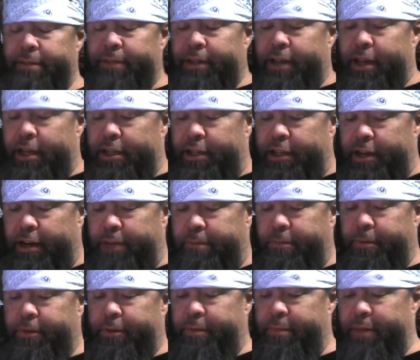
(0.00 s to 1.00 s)
catching
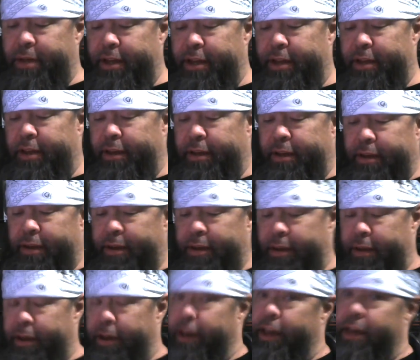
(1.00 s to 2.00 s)
up with me,
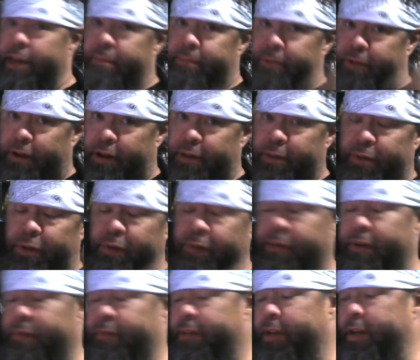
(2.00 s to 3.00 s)
I am starting to push
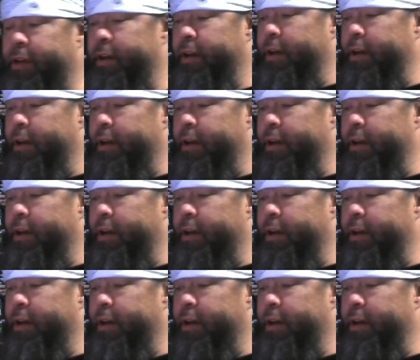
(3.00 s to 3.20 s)
50,